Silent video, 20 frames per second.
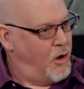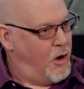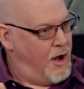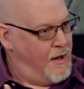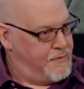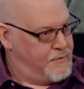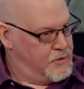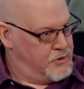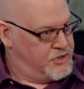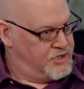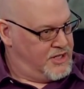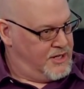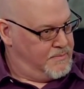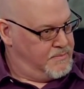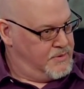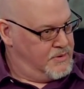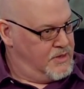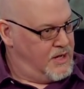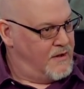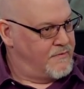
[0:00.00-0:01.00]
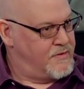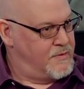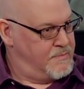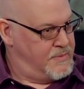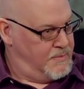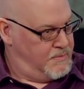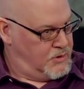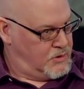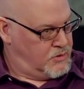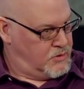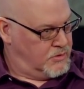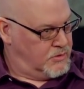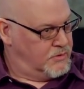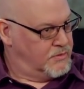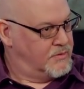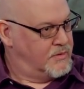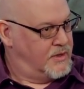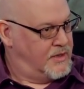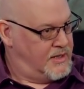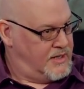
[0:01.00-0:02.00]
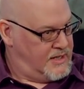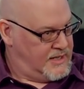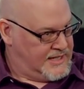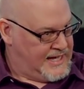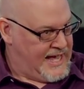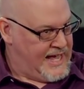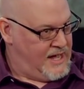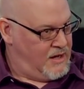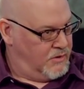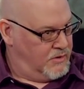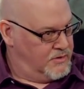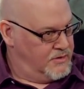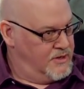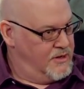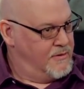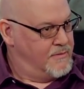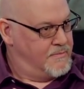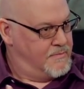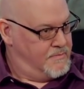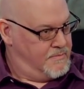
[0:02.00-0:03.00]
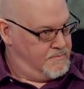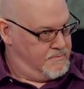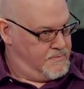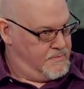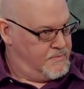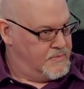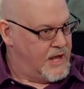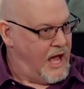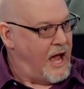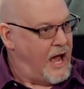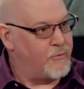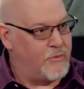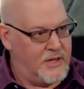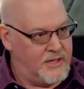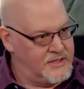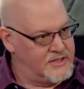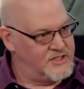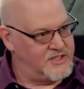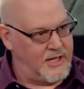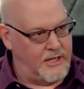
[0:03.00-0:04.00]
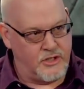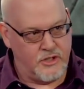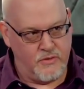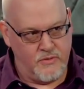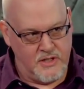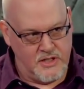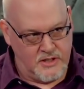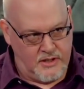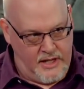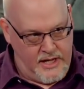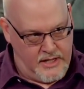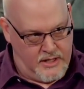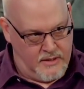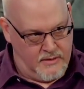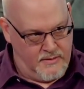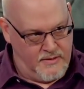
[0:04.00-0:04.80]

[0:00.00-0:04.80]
authorship of the biblical account, not written centuries later.